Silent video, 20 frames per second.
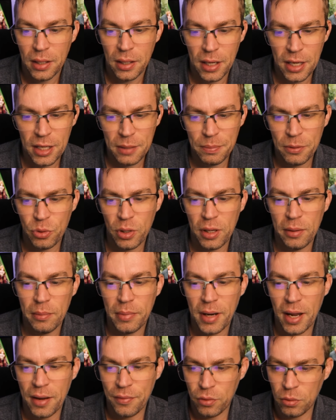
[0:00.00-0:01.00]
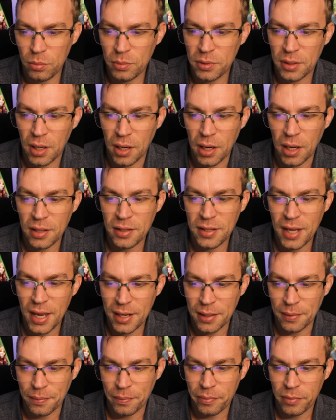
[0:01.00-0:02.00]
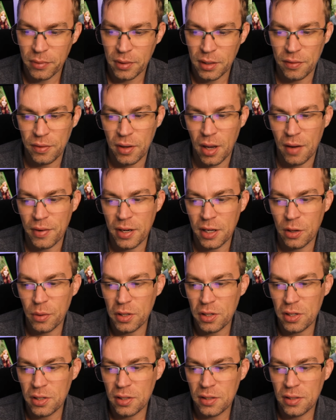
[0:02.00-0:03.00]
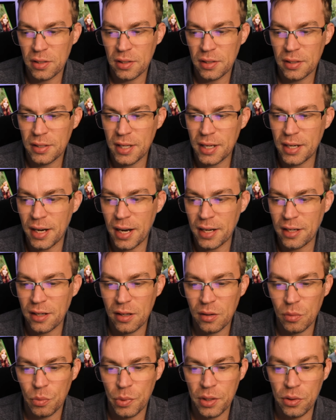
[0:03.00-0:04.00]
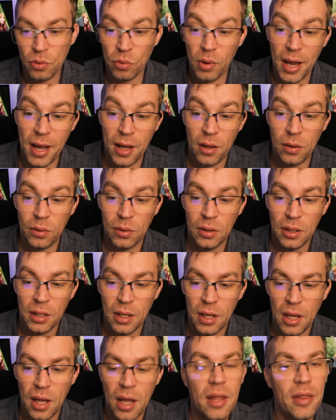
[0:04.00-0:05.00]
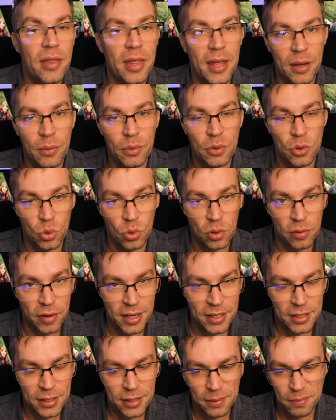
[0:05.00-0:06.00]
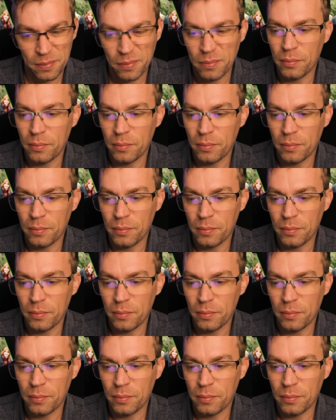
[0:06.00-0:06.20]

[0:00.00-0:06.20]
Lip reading: It's between platforms 9 and 10. If you have any questions, send a letter with your owl. They will do the rest.